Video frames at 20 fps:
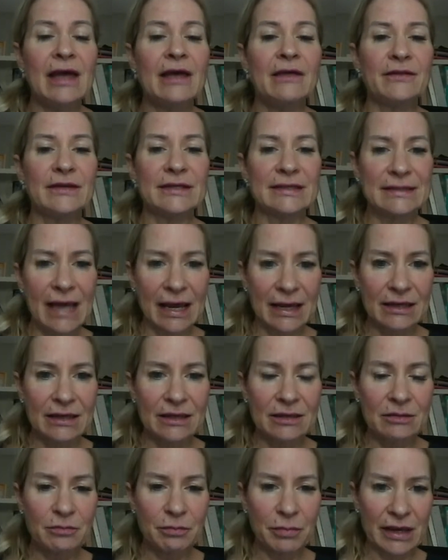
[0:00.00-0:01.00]
The
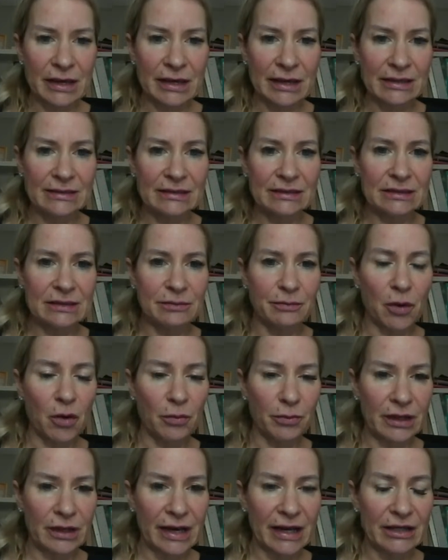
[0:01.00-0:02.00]
second biggest
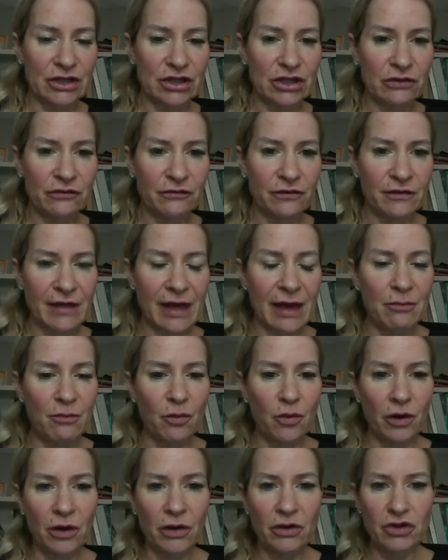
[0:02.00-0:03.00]
population for them
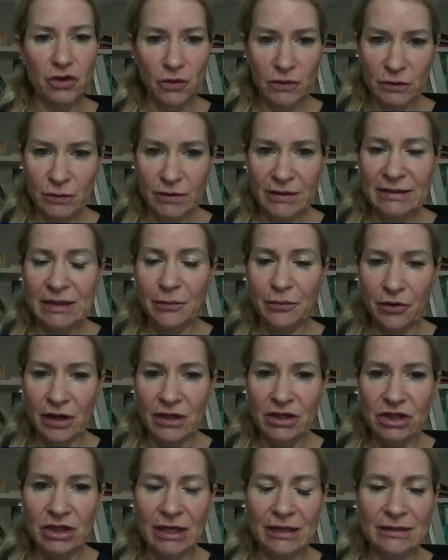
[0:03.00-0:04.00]
were dogs with
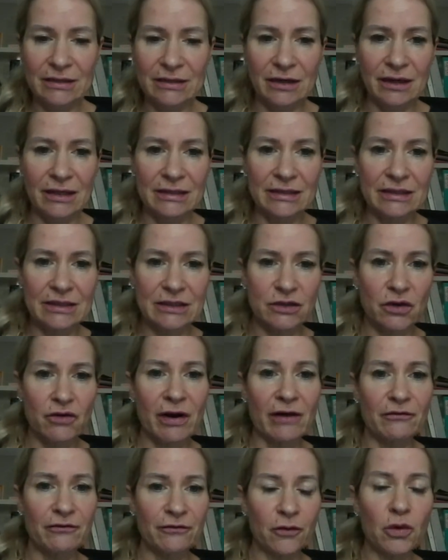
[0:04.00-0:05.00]
separation anxiety. So
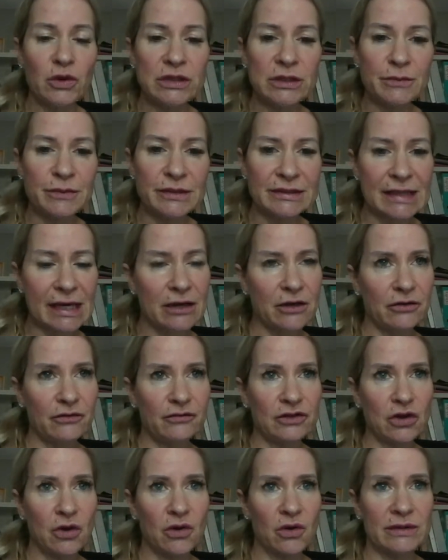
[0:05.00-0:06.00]
around 40%
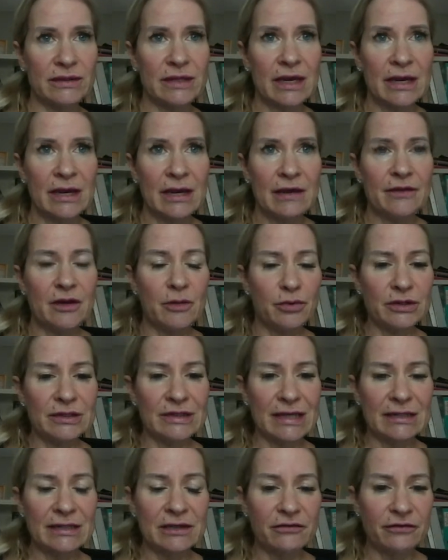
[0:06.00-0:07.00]
of dogs that
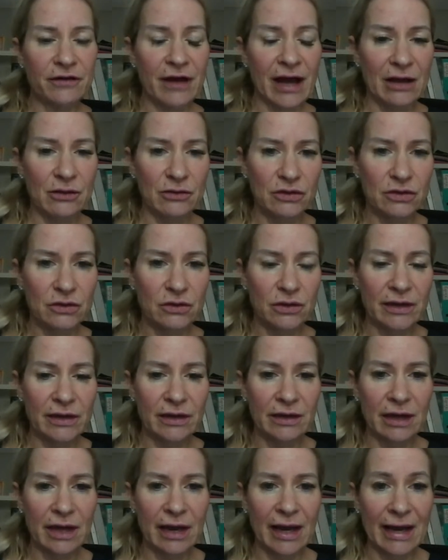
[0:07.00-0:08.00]
presented for house
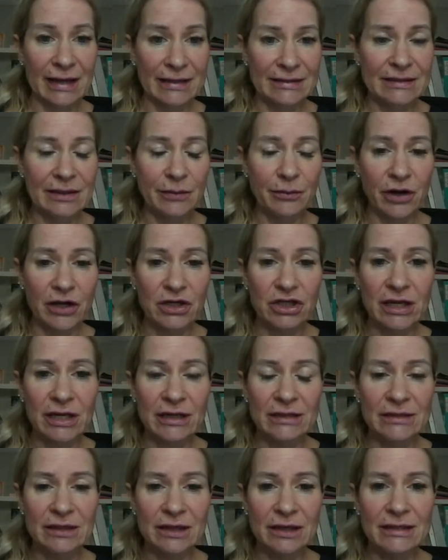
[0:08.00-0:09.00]
soiling had separation
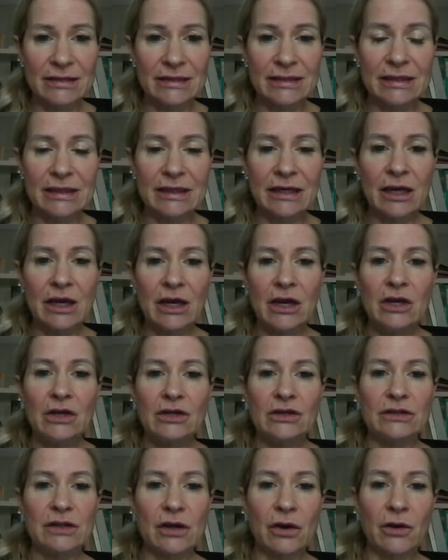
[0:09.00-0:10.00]
anxiety.
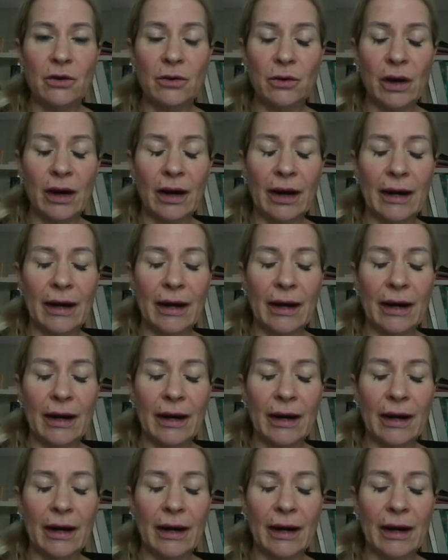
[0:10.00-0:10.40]
So